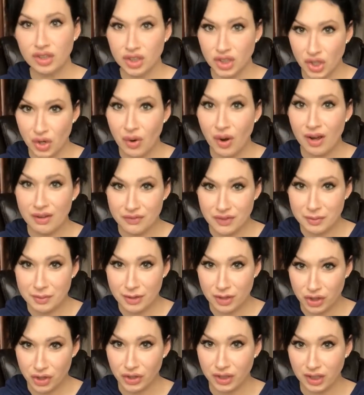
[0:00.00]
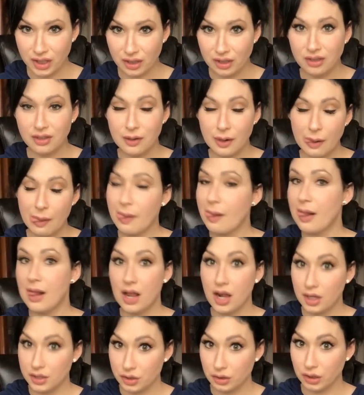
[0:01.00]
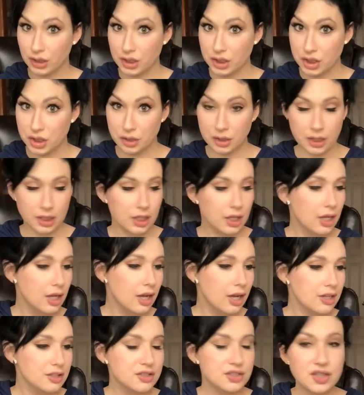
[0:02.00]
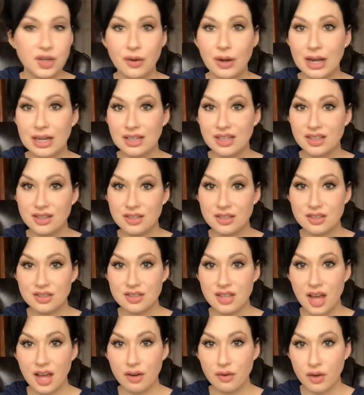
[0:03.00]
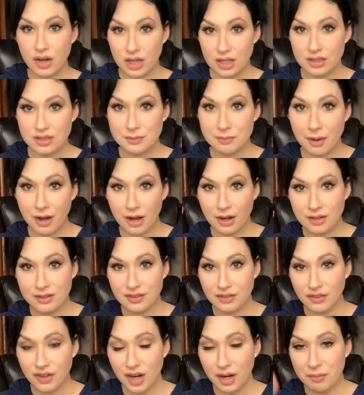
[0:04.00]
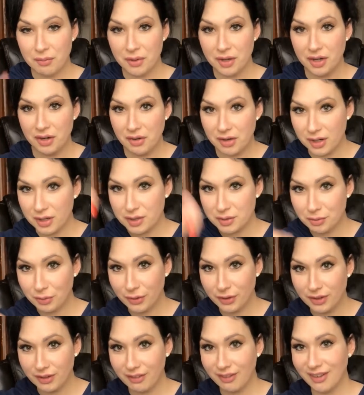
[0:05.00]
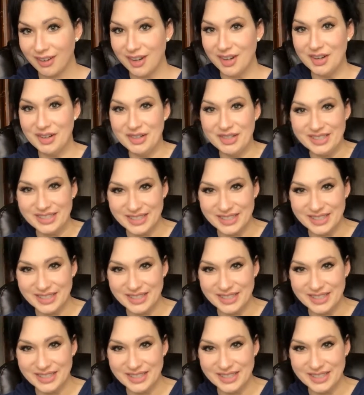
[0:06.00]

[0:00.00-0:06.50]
You know how I feel about cooking. I don't like to do it. So I get the Zatarain's box of gumbo and I just put it in there.